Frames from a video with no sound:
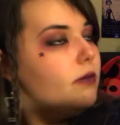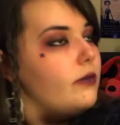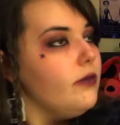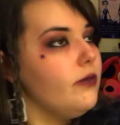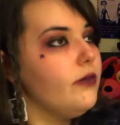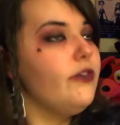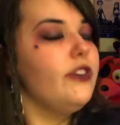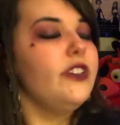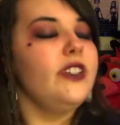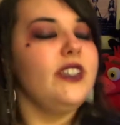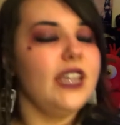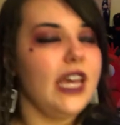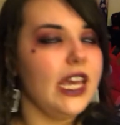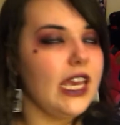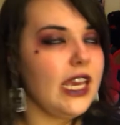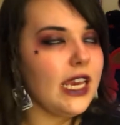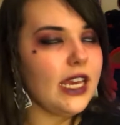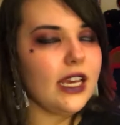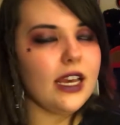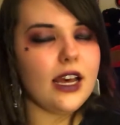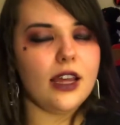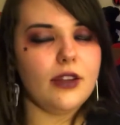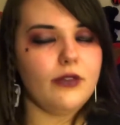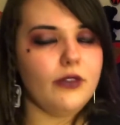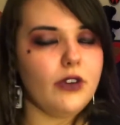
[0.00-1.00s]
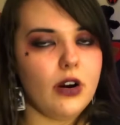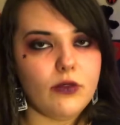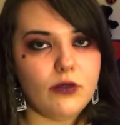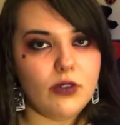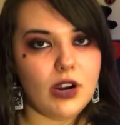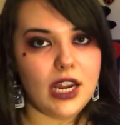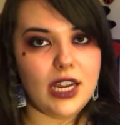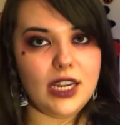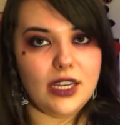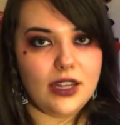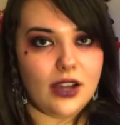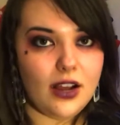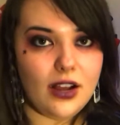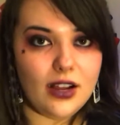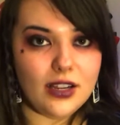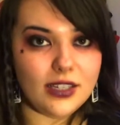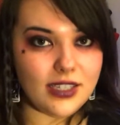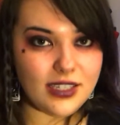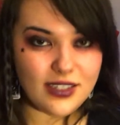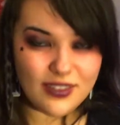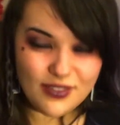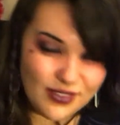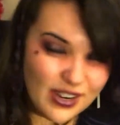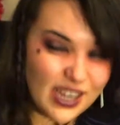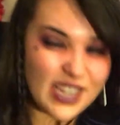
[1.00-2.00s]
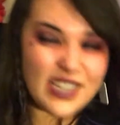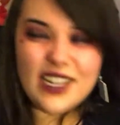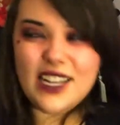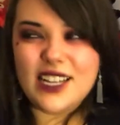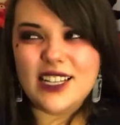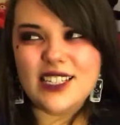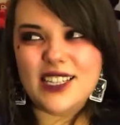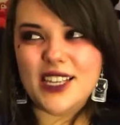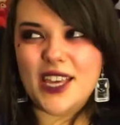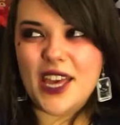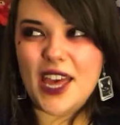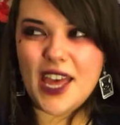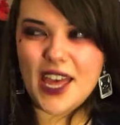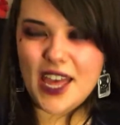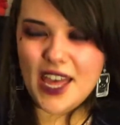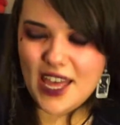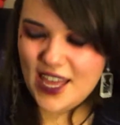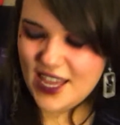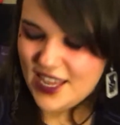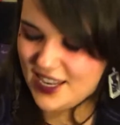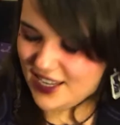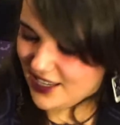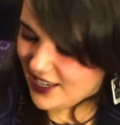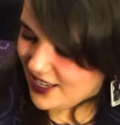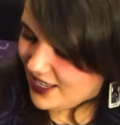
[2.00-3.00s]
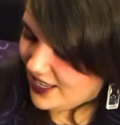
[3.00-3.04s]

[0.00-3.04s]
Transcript: for saying I've got Reynards again,